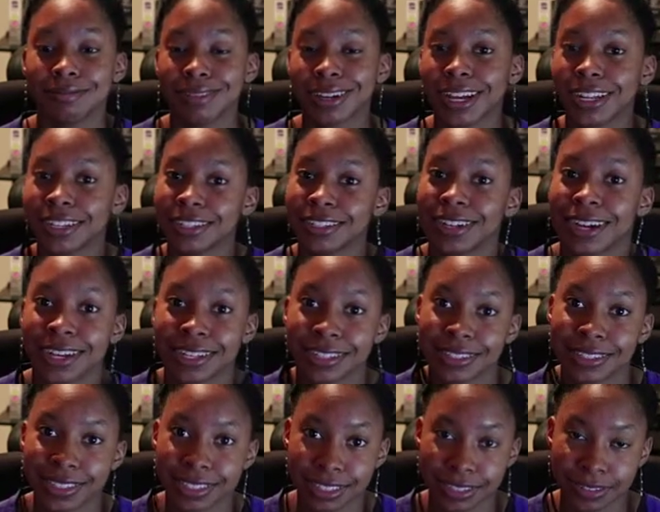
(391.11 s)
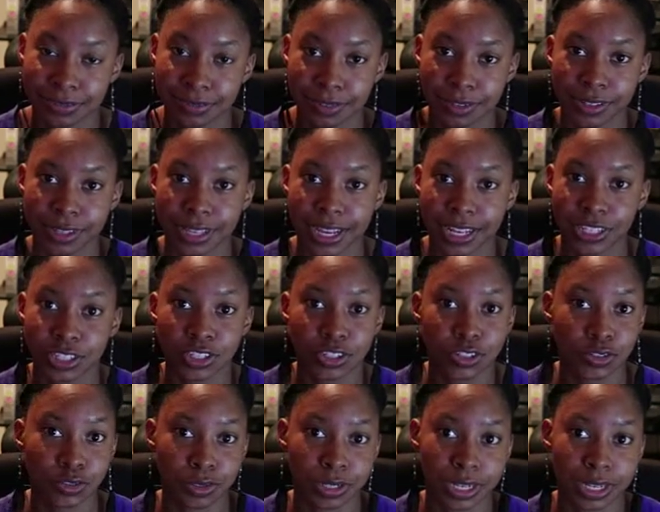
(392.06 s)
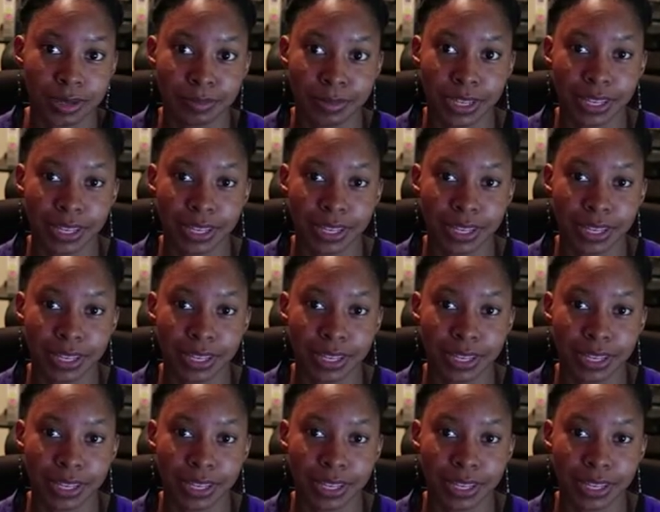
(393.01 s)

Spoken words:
99 cents for that stream,